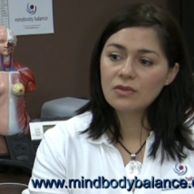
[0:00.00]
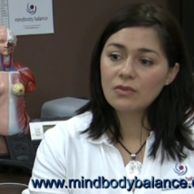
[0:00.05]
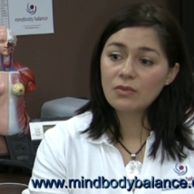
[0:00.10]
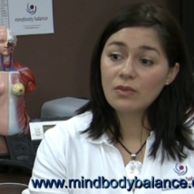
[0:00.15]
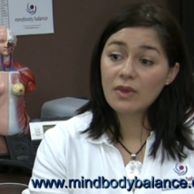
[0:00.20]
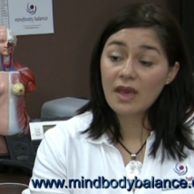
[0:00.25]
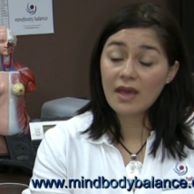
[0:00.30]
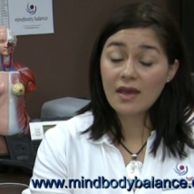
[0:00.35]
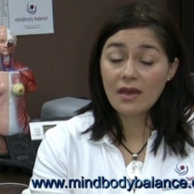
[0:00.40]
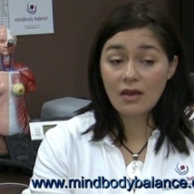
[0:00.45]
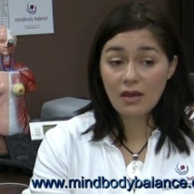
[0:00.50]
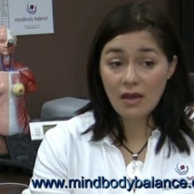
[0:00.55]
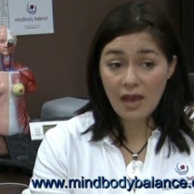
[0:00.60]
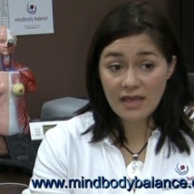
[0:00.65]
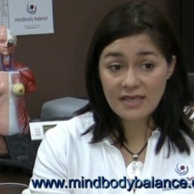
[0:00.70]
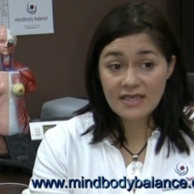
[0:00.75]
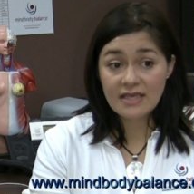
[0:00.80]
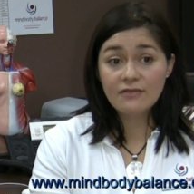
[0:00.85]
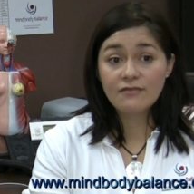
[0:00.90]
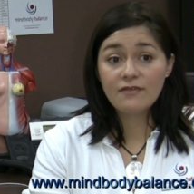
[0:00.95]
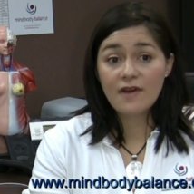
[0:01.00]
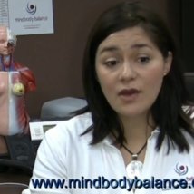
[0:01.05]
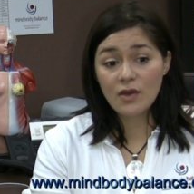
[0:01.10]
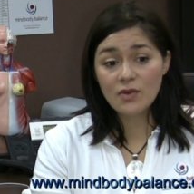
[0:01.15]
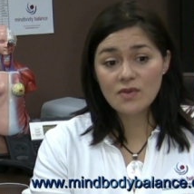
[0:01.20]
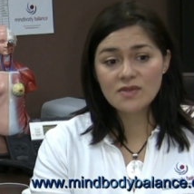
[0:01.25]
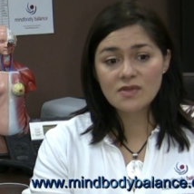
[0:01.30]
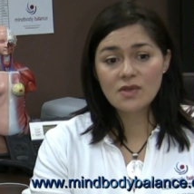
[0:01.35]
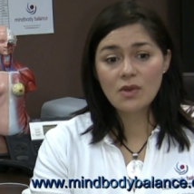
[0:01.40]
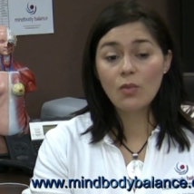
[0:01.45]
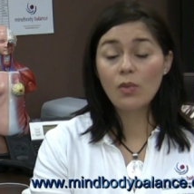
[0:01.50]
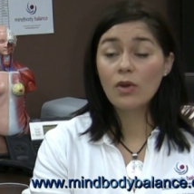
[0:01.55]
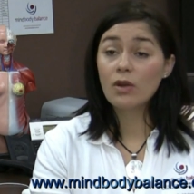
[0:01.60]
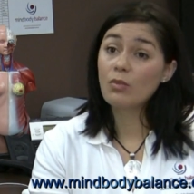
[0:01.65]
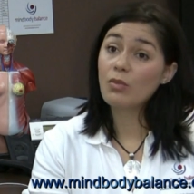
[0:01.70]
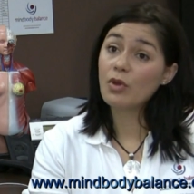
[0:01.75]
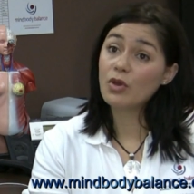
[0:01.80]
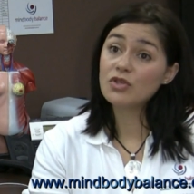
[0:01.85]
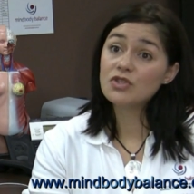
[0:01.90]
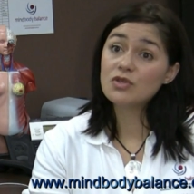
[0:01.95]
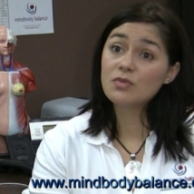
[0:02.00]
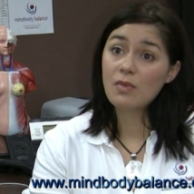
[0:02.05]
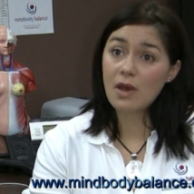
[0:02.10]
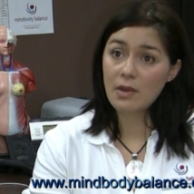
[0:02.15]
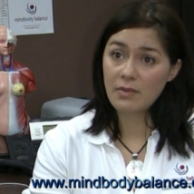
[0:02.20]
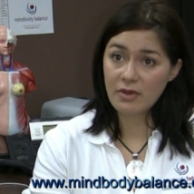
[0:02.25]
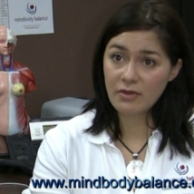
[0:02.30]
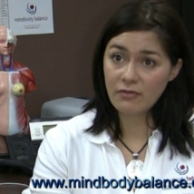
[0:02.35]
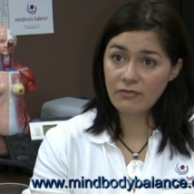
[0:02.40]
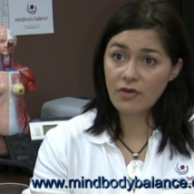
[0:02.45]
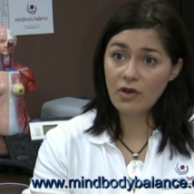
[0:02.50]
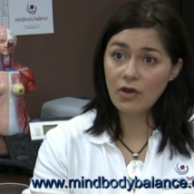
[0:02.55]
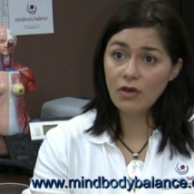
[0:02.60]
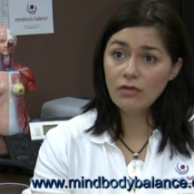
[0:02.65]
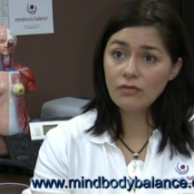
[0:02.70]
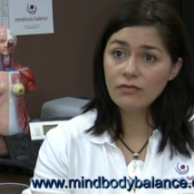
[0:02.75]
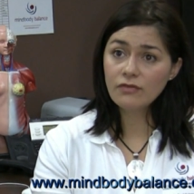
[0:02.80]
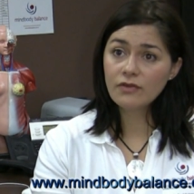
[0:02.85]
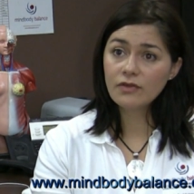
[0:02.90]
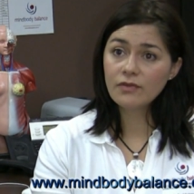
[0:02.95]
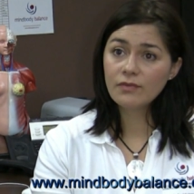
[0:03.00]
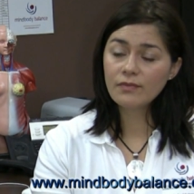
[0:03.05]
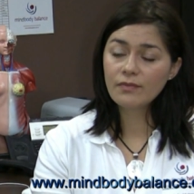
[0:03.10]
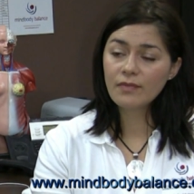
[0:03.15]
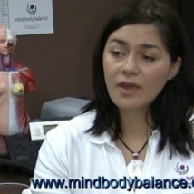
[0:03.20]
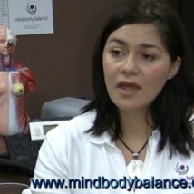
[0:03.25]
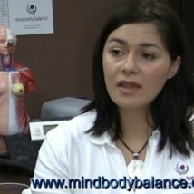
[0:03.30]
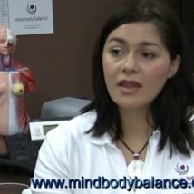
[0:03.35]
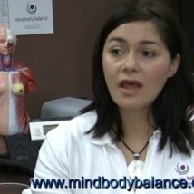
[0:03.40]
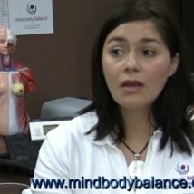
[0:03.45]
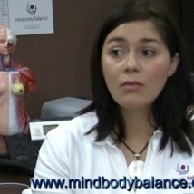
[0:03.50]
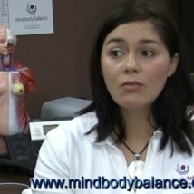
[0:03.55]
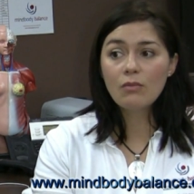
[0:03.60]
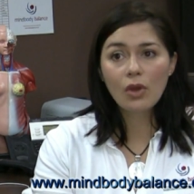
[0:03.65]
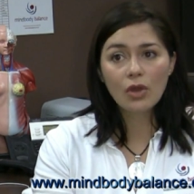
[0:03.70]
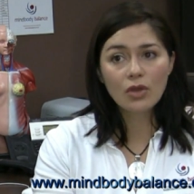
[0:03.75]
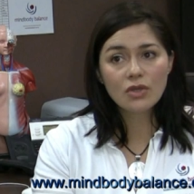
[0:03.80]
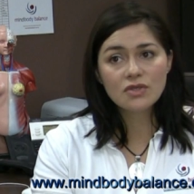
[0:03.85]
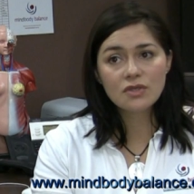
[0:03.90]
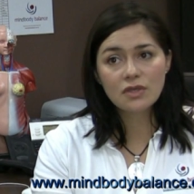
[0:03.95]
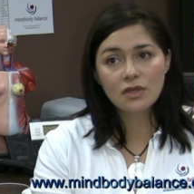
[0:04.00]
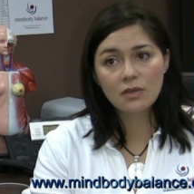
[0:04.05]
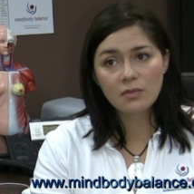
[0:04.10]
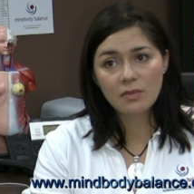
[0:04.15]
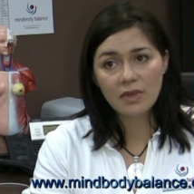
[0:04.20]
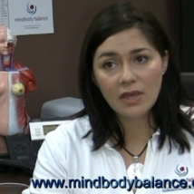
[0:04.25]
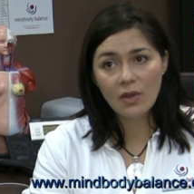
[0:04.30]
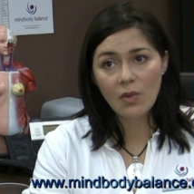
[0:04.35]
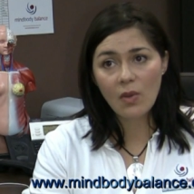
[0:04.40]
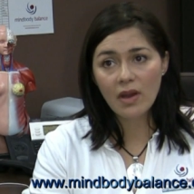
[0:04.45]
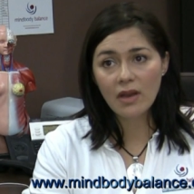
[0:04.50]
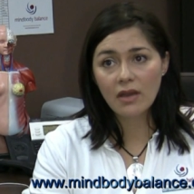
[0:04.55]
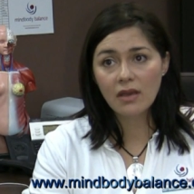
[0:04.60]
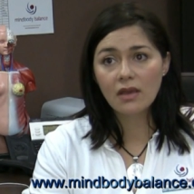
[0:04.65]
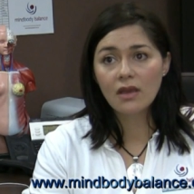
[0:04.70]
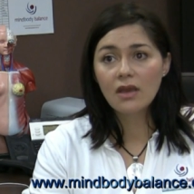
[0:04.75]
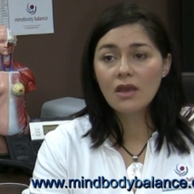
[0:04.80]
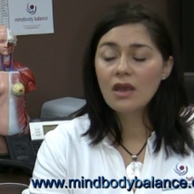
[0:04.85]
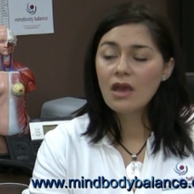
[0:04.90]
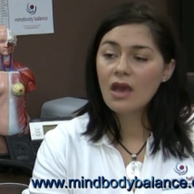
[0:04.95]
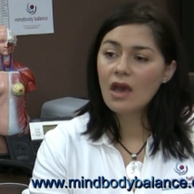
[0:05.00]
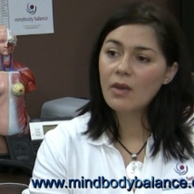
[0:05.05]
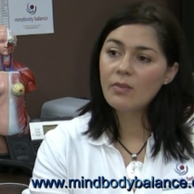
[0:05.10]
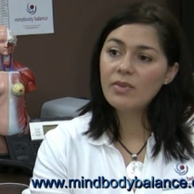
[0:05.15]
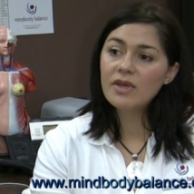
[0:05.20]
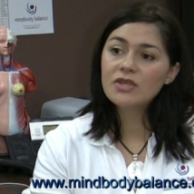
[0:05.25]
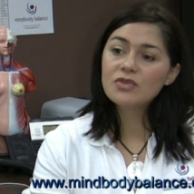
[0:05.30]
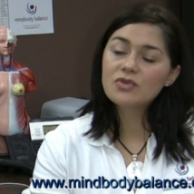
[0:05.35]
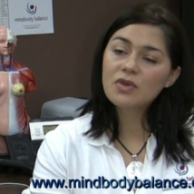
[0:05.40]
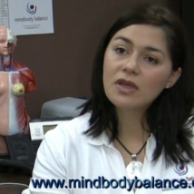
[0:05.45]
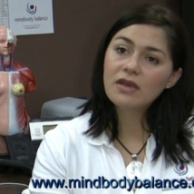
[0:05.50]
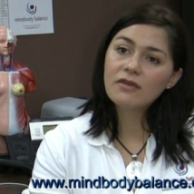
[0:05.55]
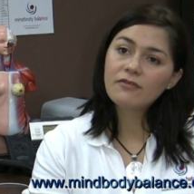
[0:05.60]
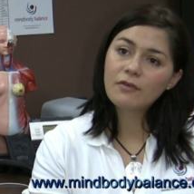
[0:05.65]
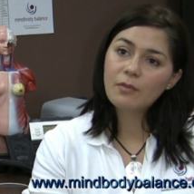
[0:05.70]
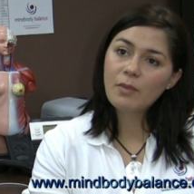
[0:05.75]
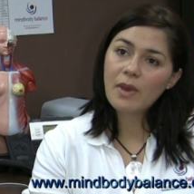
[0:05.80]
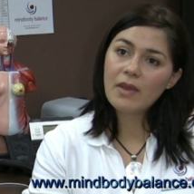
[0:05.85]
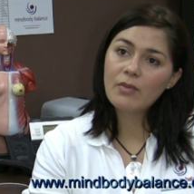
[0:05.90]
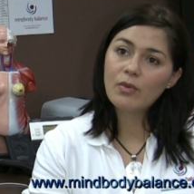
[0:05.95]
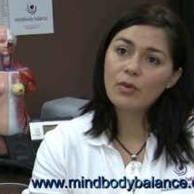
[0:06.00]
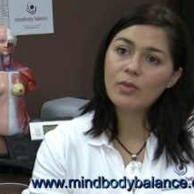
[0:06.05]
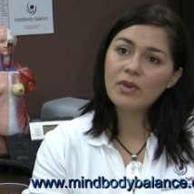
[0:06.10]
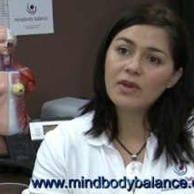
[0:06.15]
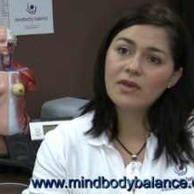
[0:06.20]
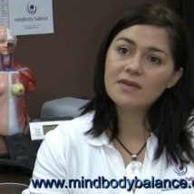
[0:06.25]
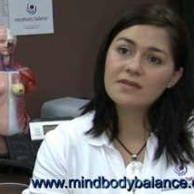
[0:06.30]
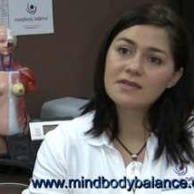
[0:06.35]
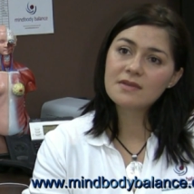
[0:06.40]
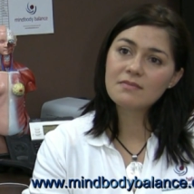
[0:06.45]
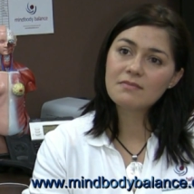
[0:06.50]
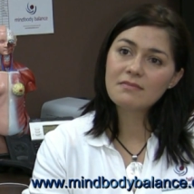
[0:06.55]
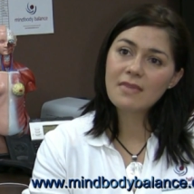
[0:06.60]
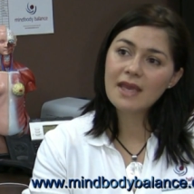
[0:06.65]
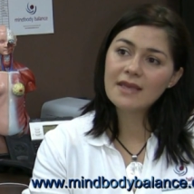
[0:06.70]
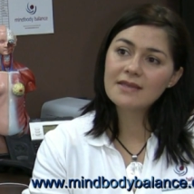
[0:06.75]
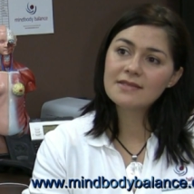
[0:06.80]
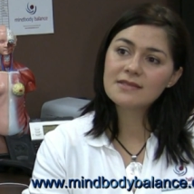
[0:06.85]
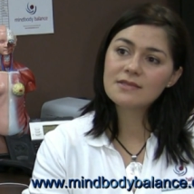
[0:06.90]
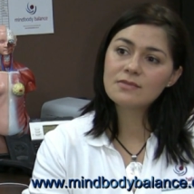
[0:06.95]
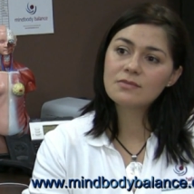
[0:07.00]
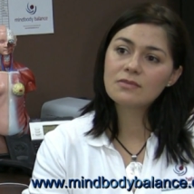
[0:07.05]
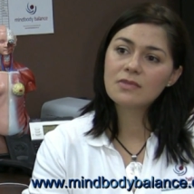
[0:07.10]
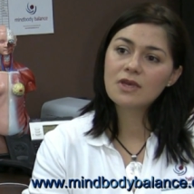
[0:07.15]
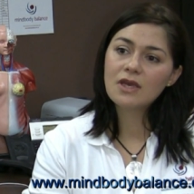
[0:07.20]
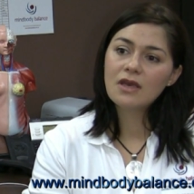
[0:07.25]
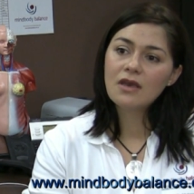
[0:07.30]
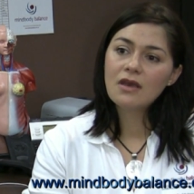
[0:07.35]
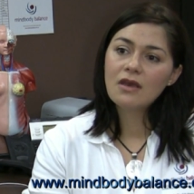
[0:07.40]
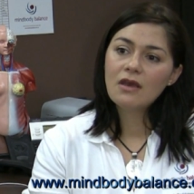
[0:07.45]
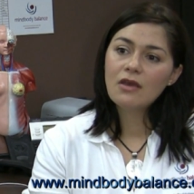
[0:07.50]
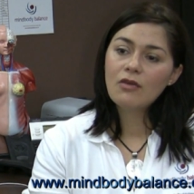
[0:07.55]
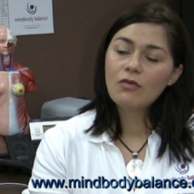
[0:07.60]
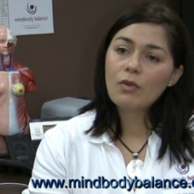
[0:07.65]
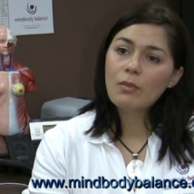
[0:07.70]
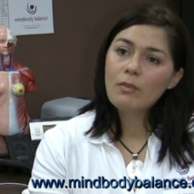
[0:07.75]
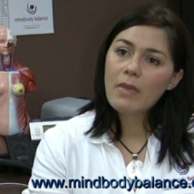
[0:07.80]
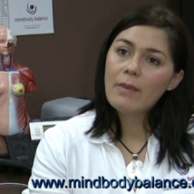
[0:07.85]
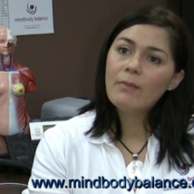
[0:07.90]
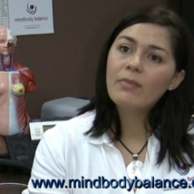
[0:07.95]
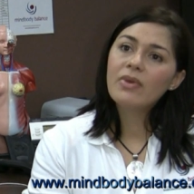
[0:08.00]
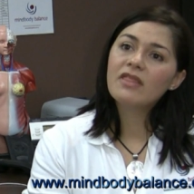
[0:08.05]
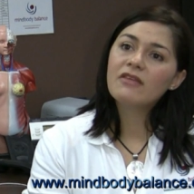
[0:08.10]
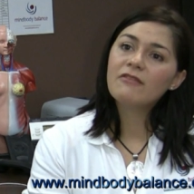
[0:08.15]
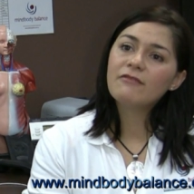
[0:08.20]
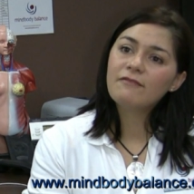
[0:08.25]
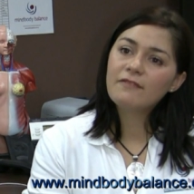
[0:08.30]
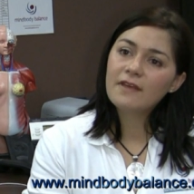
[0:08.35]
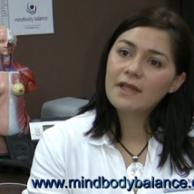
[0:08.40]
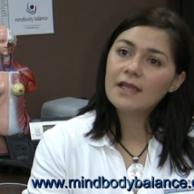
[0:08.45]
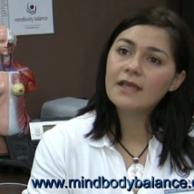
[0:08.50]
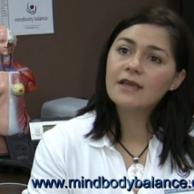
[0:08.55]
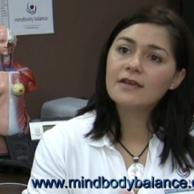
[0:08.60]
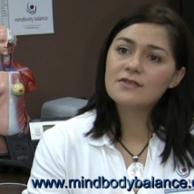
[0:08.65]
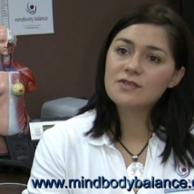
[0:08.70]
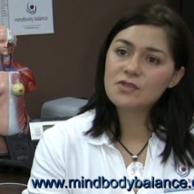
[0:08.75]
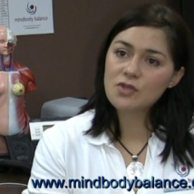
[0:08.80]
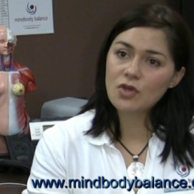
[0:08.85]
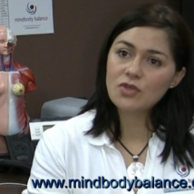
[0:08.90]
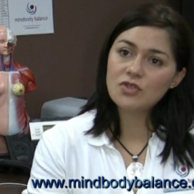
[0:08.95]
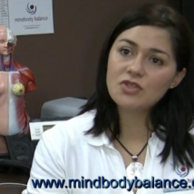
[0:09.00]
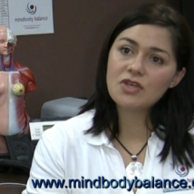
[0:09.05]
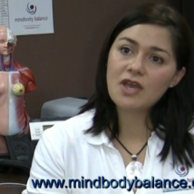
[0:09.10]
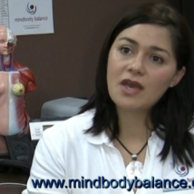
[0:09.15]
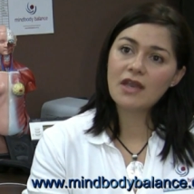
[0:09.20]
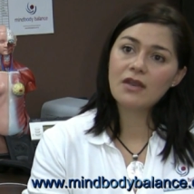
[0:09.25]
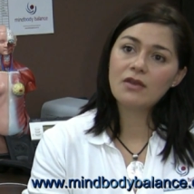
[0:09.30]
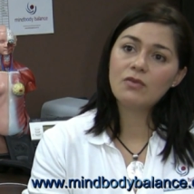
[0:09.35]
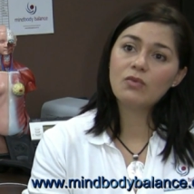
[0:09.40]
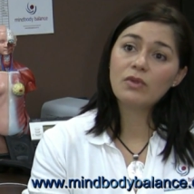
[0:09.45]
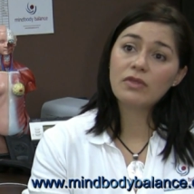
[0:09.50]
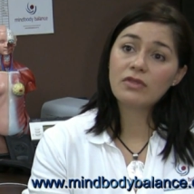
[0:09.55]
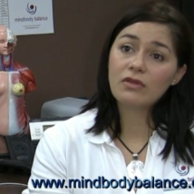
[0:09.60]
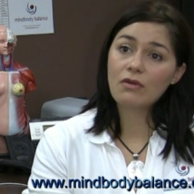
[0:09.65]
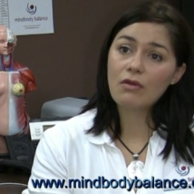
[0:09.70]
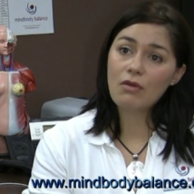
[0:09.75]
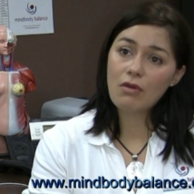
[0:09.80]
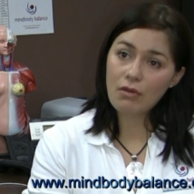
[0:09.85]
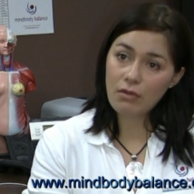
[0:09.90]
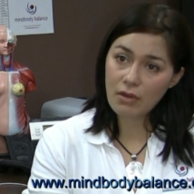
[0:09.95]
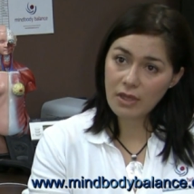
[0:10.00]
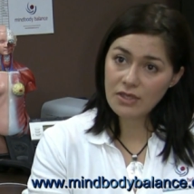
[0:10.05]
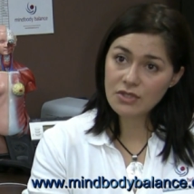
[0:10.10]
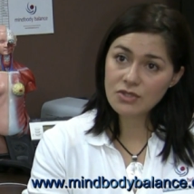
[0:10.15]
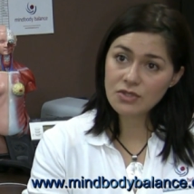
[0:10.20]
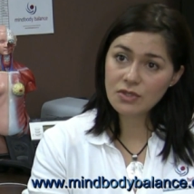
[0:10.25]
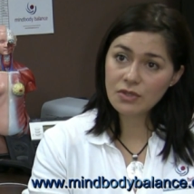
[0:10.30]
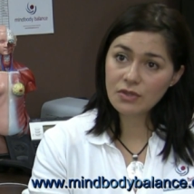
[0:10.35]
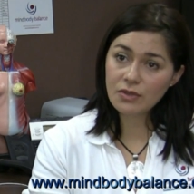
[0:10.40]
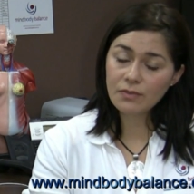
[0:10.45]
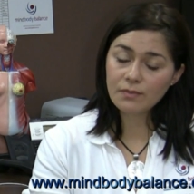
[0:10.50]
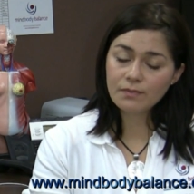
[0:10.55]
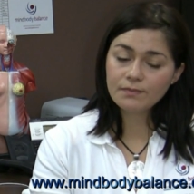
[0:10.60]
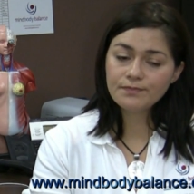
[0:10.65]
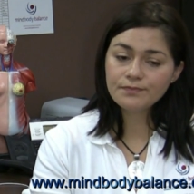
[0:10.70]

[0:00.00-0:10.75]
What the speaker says: we identify also what emotion might be involved. And that emotion can be quite a big trigger for people, because it makes them remember the feeling associated with the core issue.